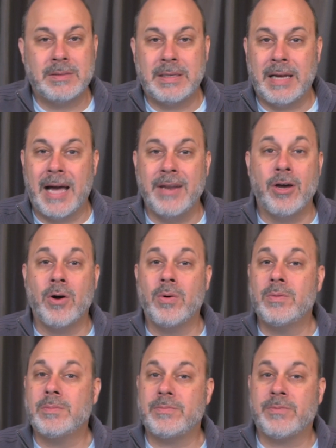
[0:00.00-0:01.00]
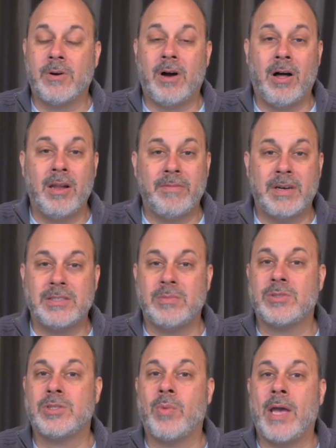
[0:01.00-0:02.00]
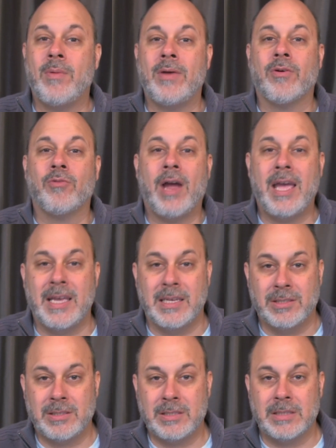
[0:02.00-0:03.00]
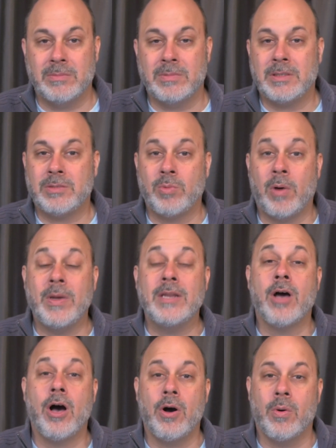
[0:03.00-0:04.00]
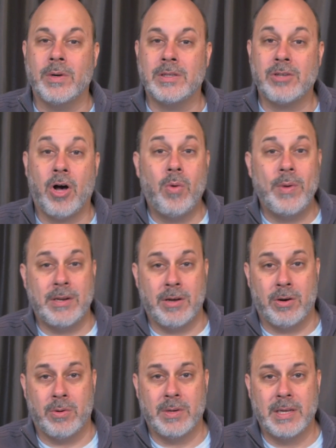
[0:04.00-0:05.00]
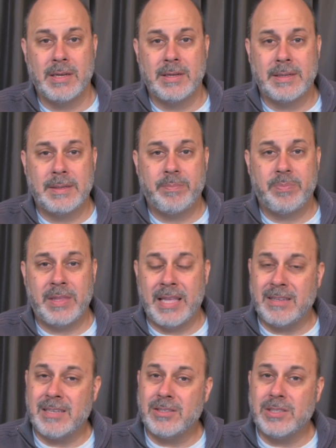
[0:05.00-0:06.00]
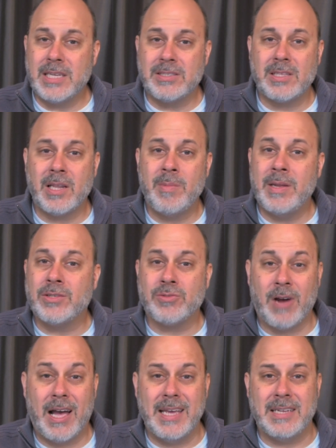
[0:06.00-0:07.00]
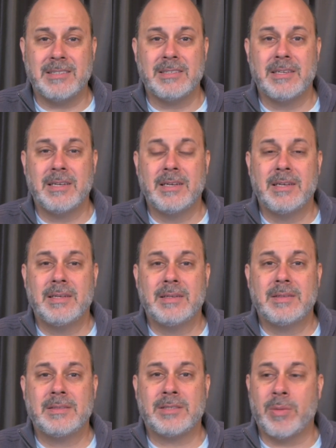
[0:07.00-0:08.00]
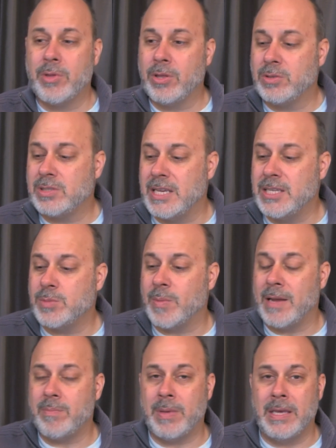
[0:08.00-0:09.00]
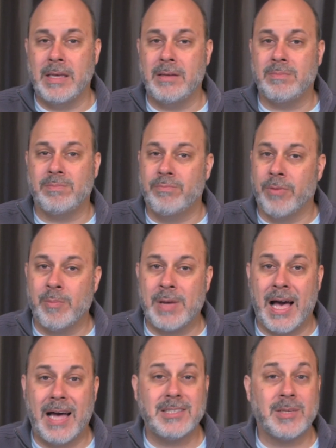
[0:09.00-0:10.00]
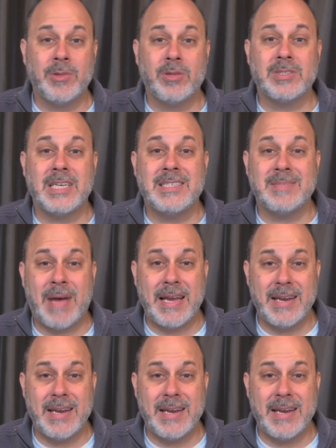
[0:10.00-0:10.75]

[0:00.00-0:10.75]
I know for all of us, it was the way we were raised, and it's what we know, and it's all we know. That doesn't necessarily mean it's right. Some of those things might be from God, some of those things might